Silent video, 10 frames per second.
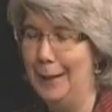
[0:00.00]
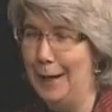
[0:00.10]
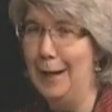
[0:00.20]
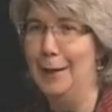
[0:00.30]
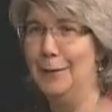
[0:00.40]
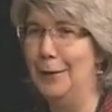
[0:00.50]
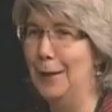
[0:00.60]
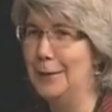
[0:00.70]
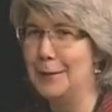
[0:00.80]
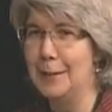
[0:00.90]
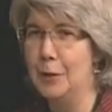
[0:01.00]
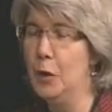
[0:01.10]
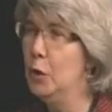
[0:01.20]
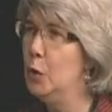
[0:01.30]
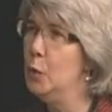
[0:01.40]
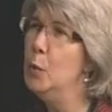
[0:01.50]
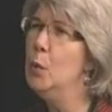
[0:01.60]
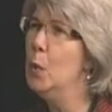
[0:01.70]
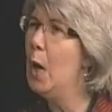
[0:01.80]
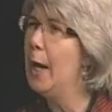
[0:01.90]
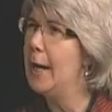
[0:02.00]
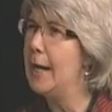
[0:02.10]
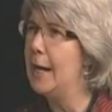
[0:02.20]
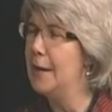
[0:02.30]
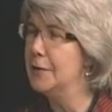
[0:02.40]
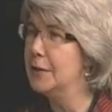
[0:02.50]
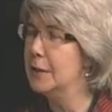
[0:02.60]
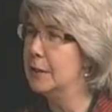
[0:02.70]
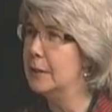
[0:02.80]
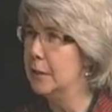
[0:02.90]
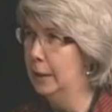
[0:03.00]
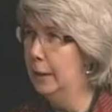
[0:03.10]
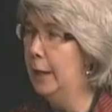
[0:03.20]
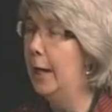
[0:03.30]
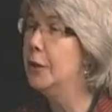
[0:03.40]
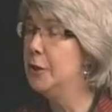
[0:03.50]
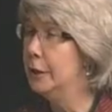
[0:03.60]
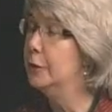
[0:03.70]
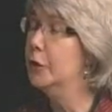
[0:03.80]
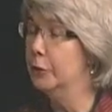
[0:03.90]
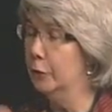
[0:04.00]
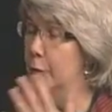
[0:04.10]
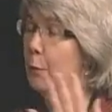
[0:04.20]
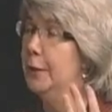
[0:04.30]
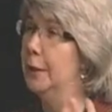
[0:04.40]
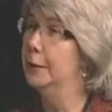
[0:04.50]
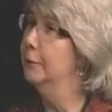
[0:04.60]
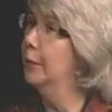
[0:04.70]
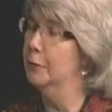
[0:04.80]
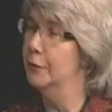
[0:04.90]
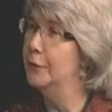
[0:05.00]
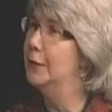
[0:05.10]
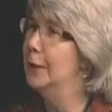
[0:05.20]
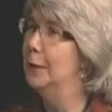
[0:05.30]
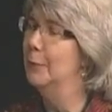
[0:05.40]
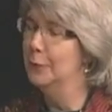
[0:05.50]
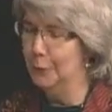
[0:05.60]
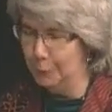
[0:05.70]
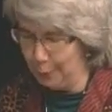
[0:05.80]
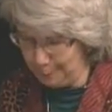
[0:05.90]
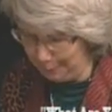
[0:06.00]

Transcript: and said, who asks? And she turned white. I'd never actually seen anyone turn white